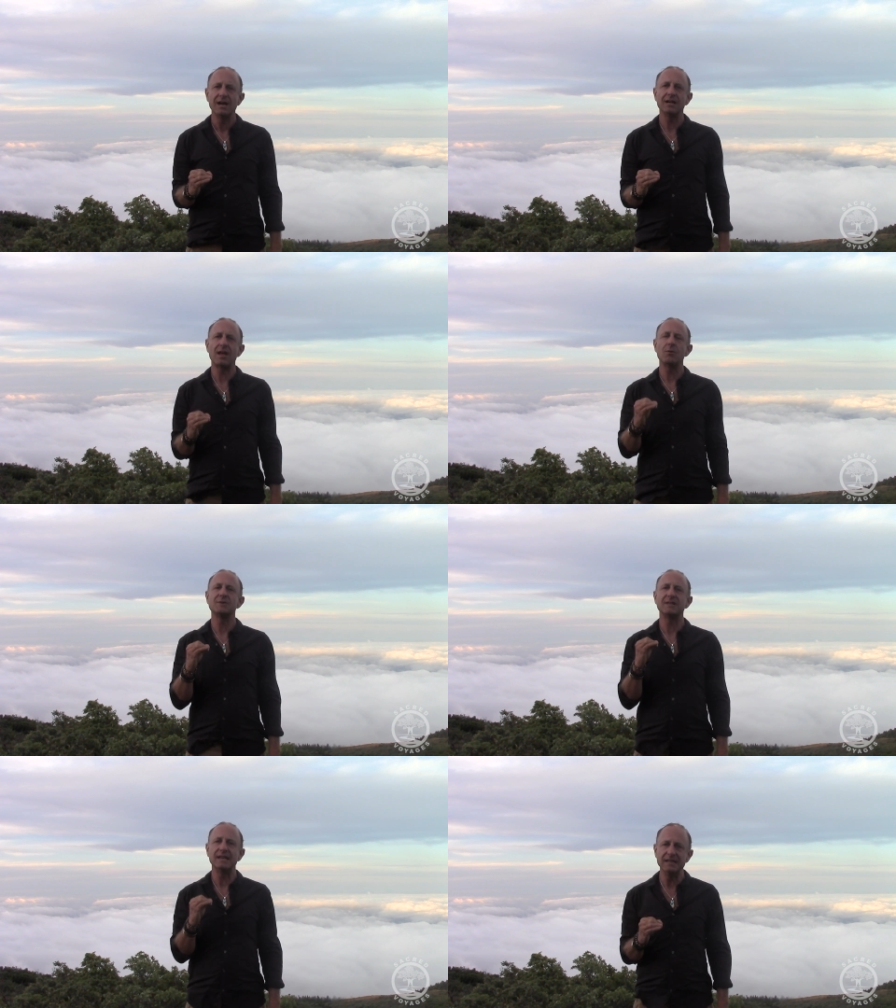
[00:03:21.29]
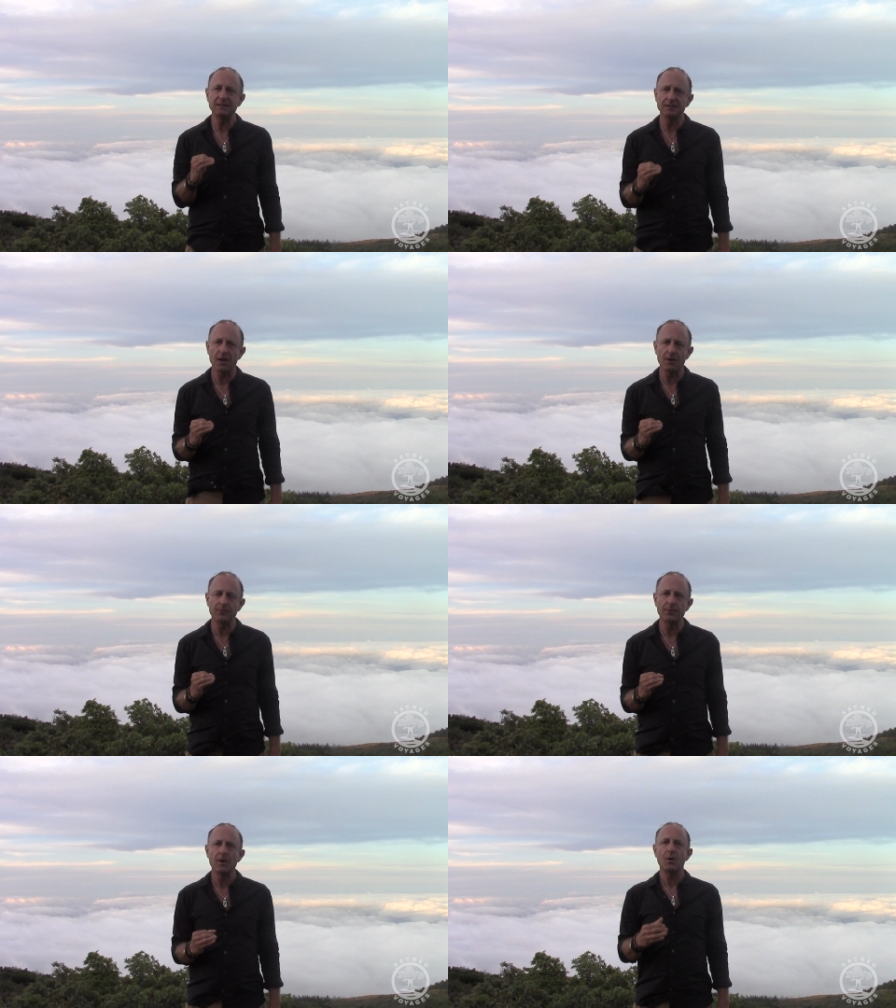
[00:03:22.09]
and I was in
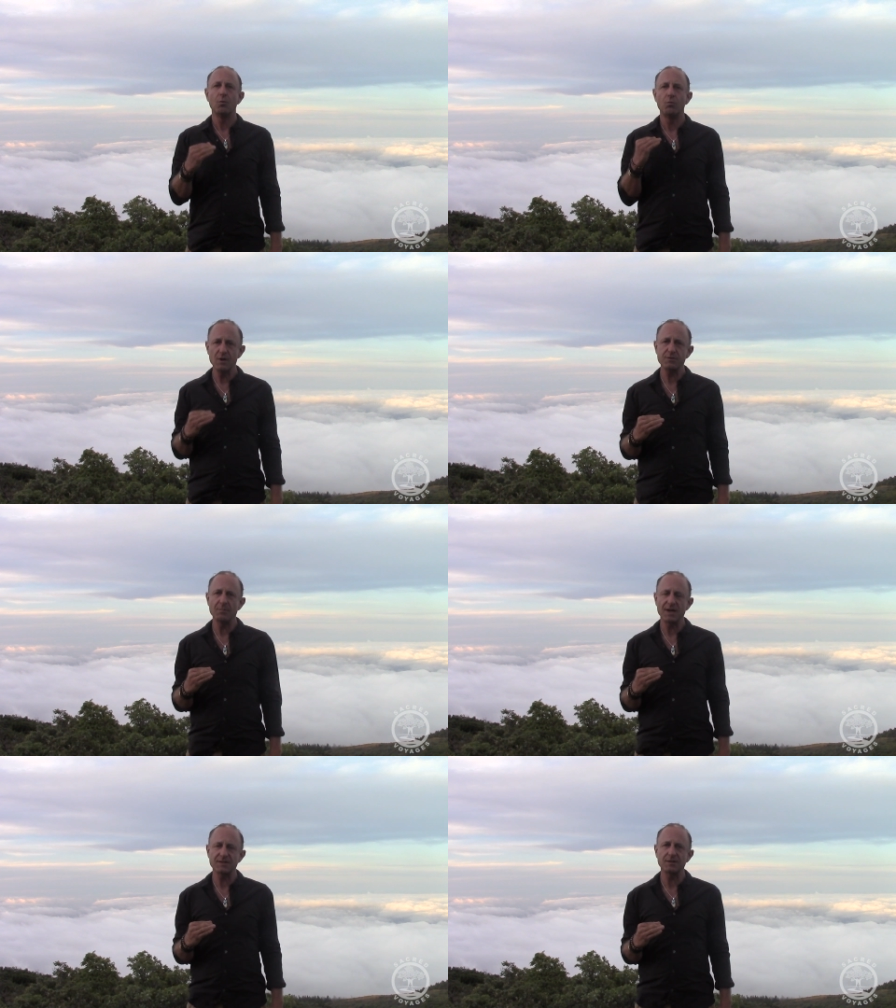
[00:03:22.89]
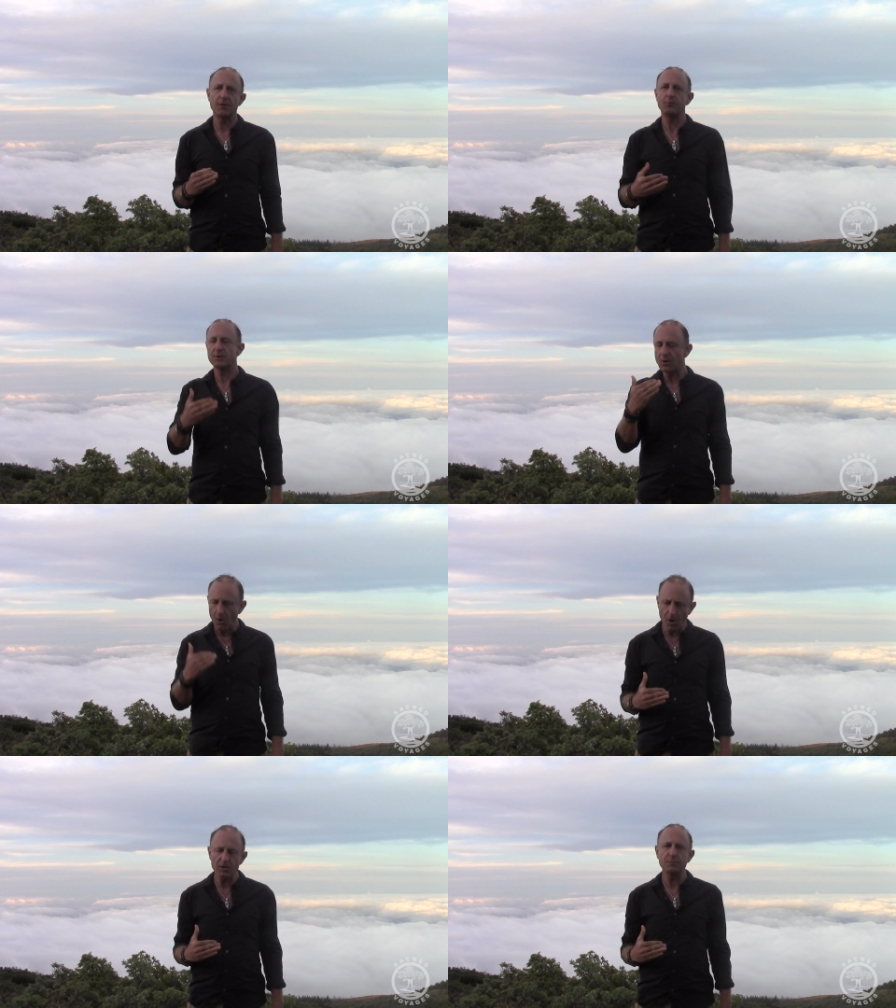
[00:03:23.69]
love with myself, with
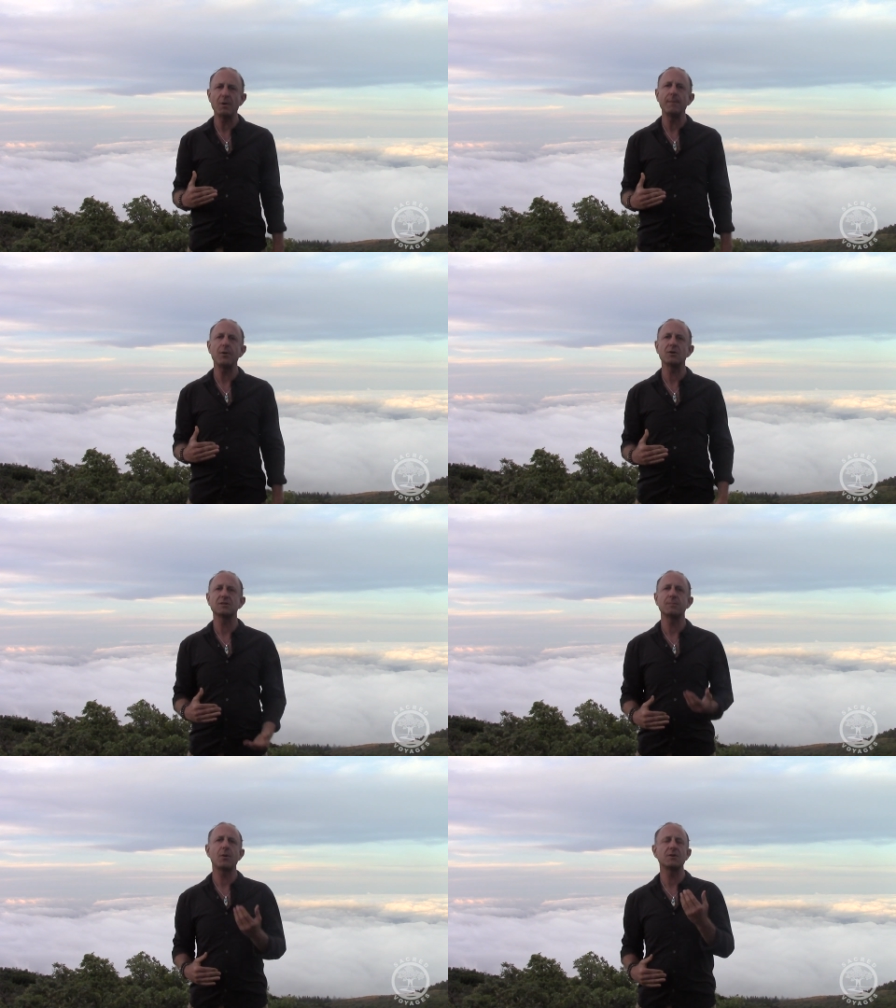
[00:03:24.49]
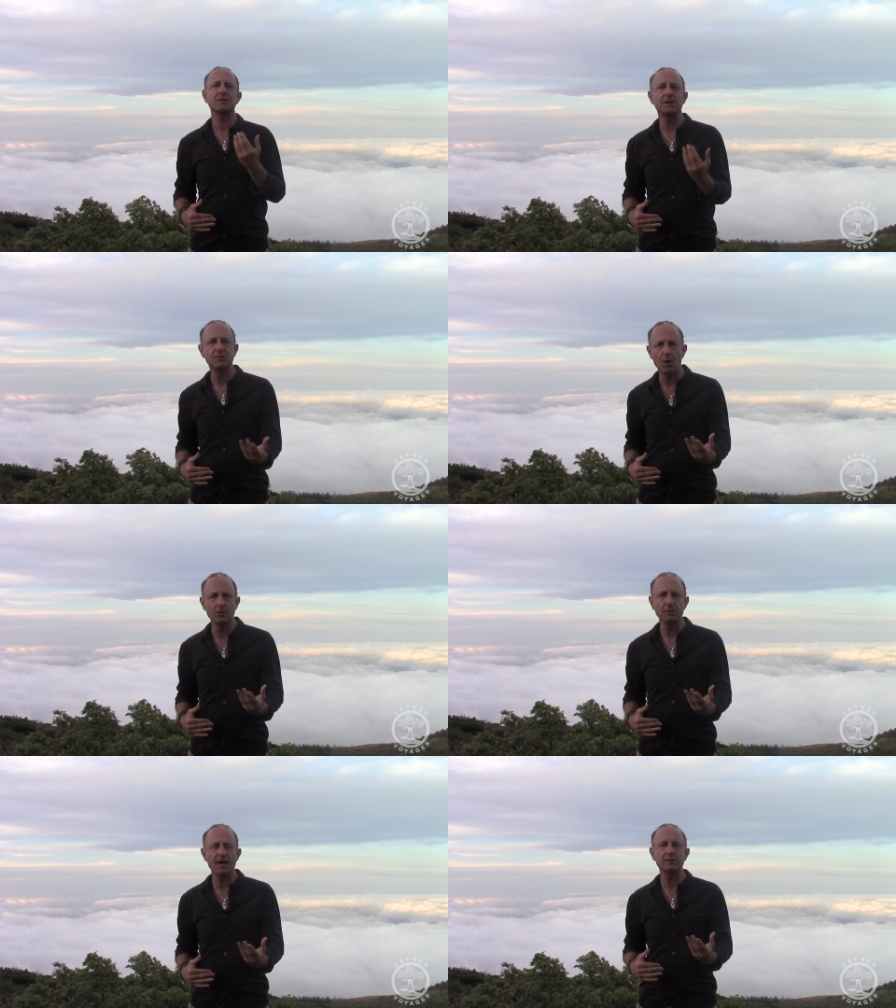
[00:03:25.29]
all of my parts, the parts I
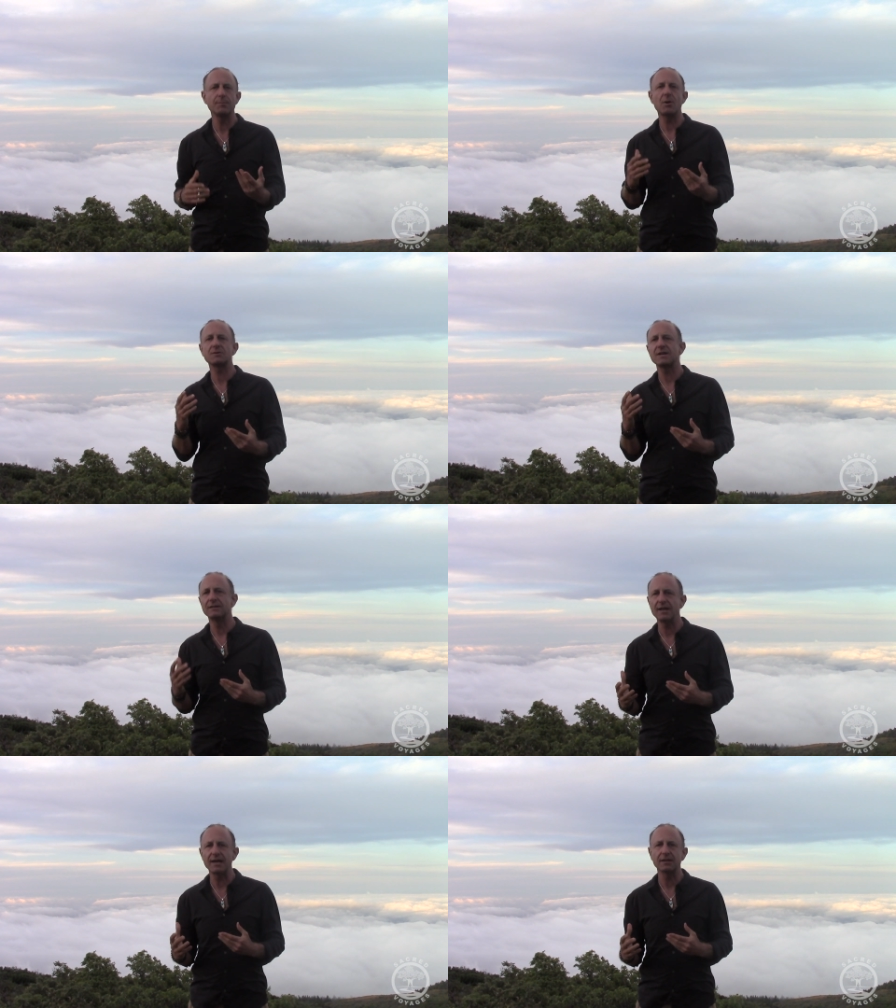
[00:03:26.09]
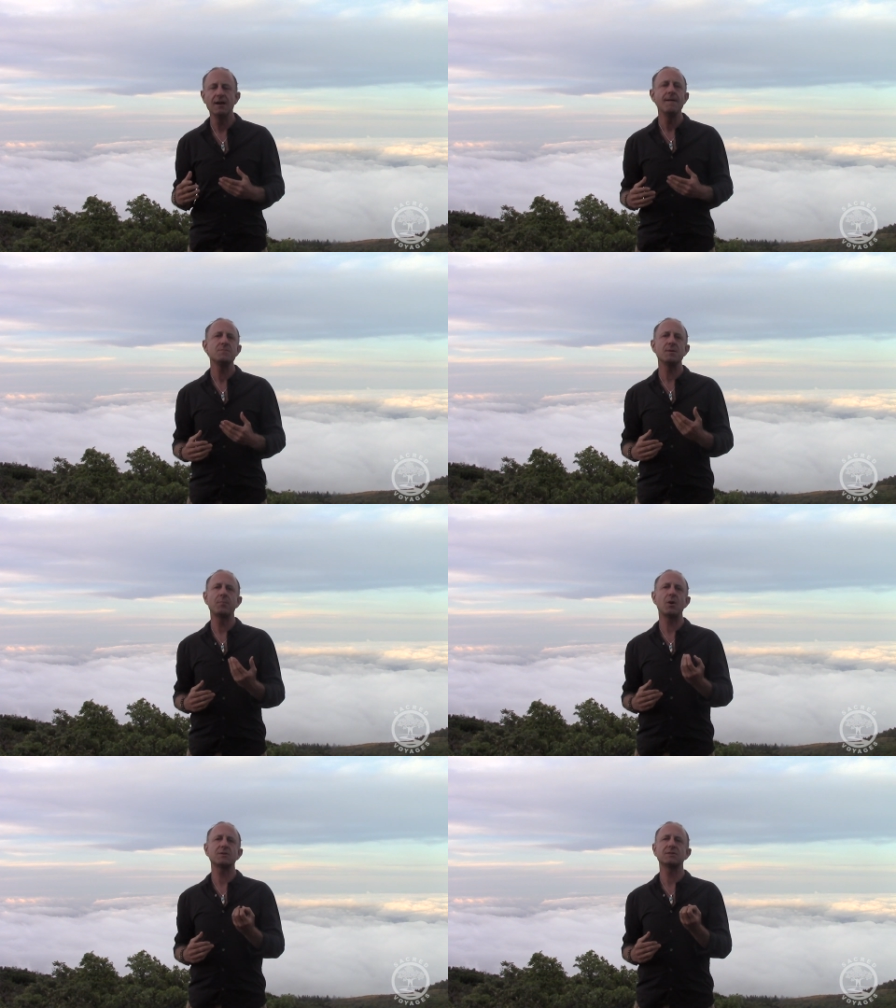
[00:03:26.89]
don't like, the parts I like, the
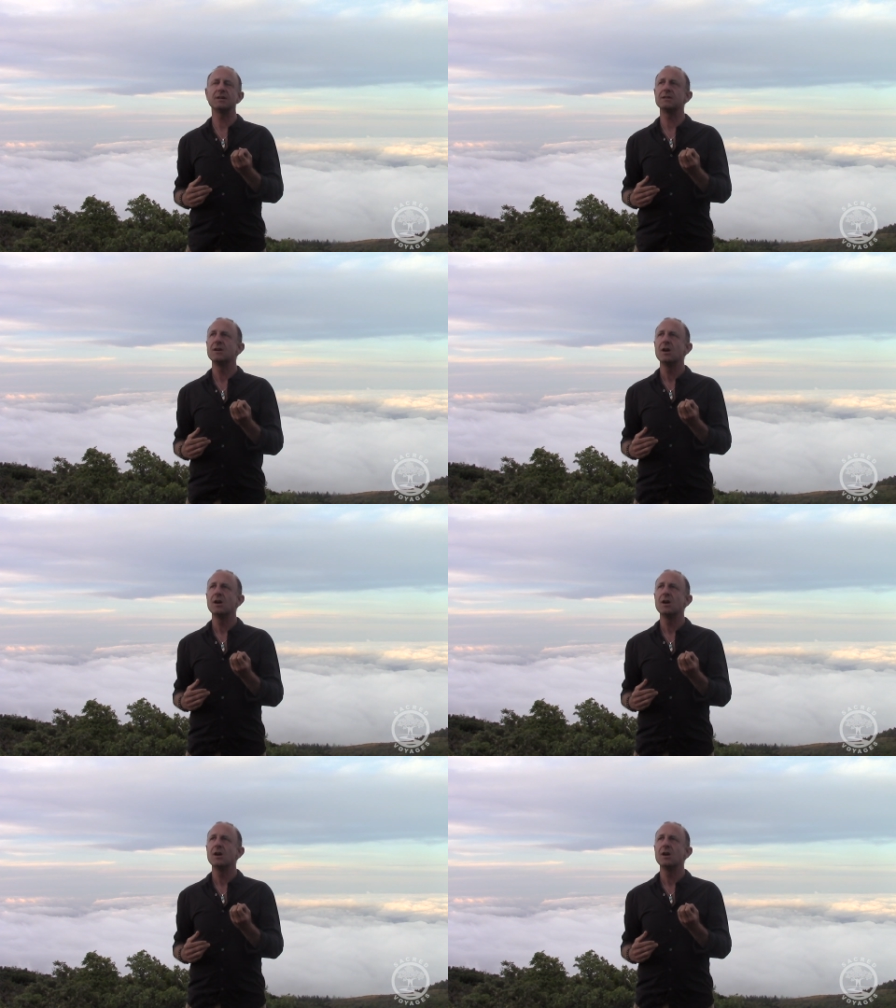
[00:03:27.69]
parts that